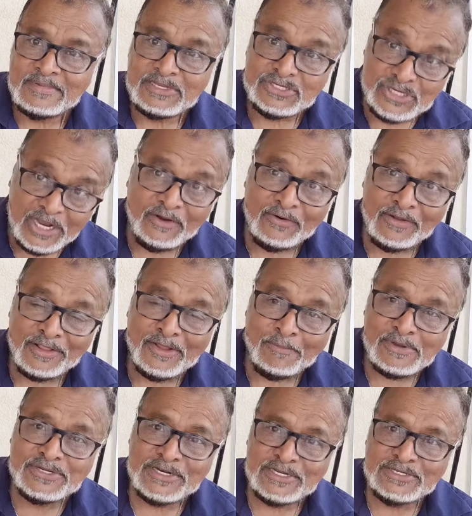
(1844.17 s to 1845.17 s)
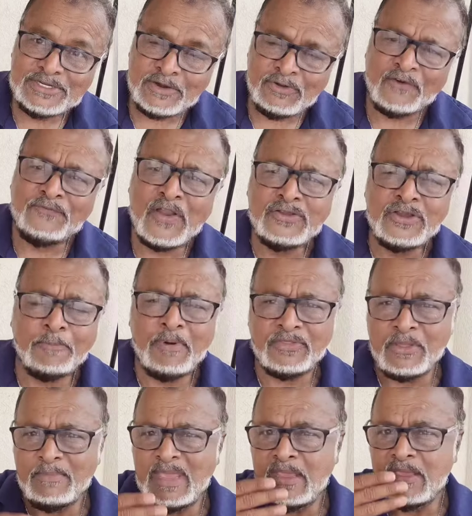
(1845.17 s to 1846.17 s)
General, Commissioner General, your friend, your
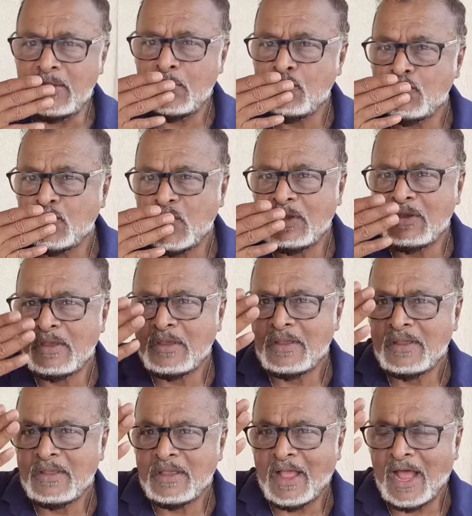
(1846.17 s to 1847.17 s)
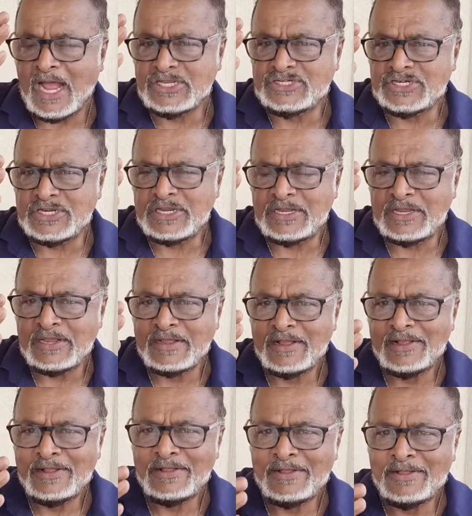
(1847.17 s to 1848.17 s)
brother, me, Haji,
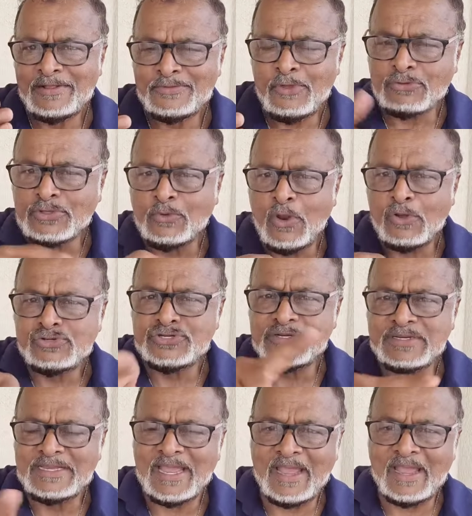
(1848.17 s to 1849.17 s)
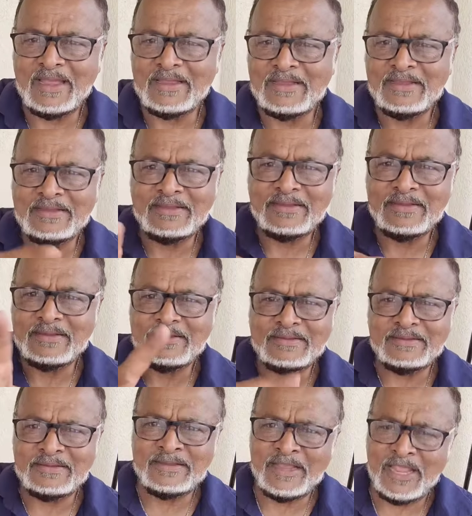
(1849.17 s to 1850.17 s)
Dr. Roshan
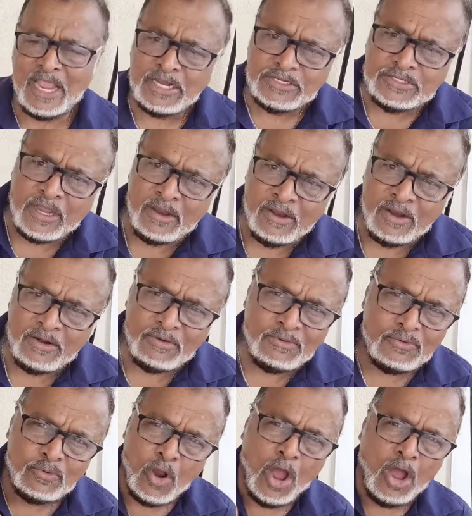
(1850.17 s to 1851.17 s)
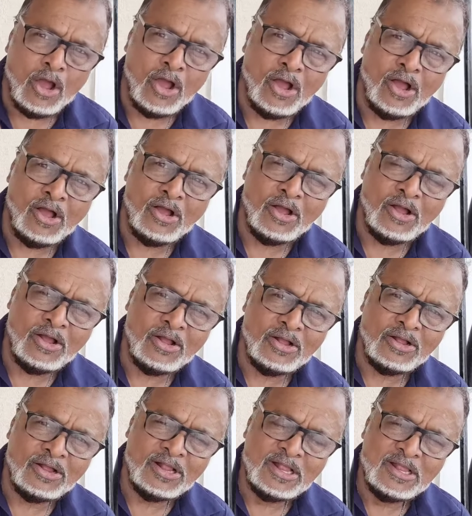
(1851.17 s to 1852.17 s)
Ibn, Raw.
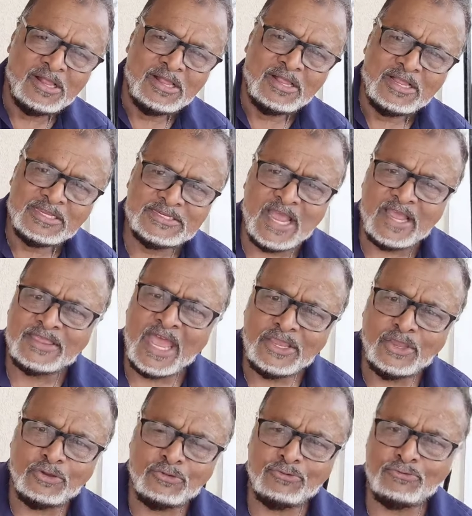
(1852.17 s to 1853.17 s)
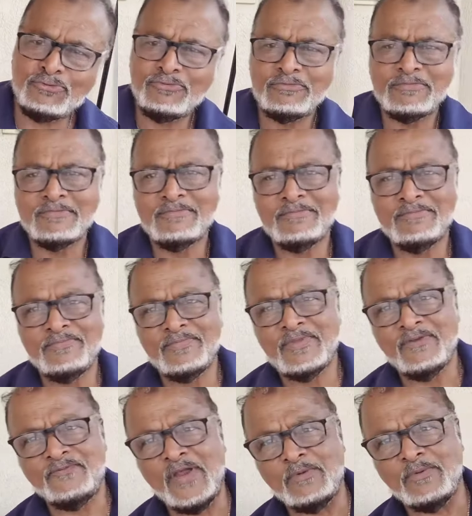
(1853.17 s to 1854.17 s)
Say thank you,
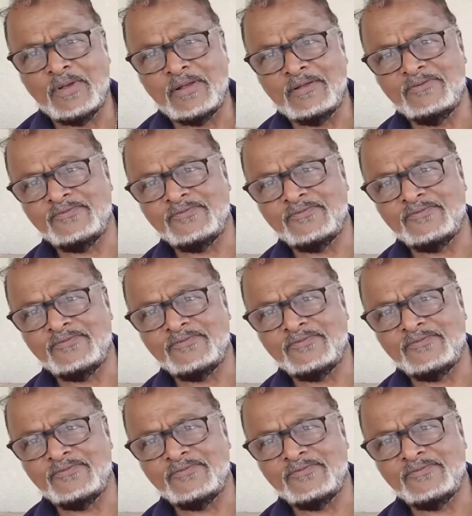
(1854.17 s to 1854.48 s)
Farewell,